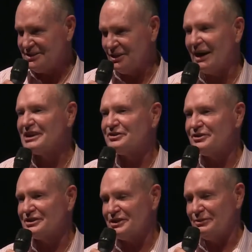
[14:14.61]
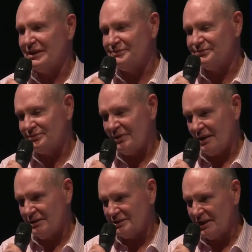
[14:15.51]
So Alex Ferguson went,
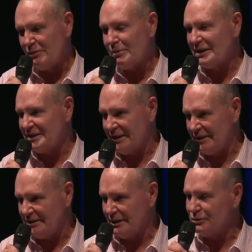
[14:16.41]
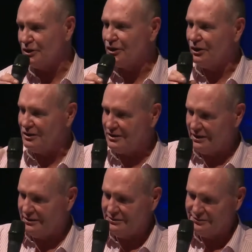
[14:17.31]
same with Man United, I'm going on
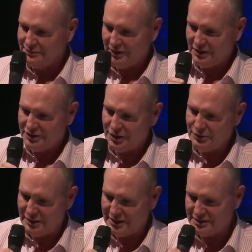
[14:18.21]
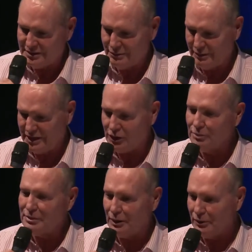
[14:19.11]
holiday 2 weeks. When you
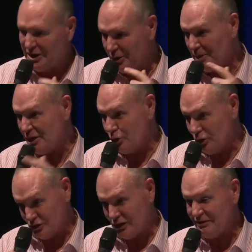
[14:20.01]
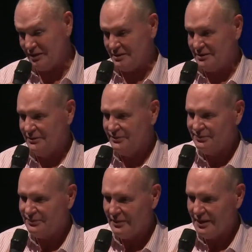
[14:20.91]
come back, will you beat Old Trafford?
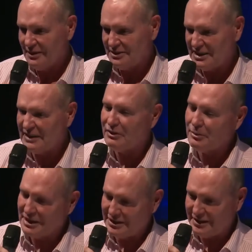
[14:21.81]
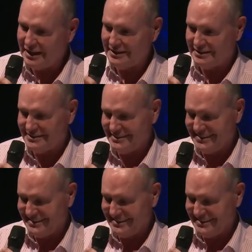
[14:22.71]
Same for Man United.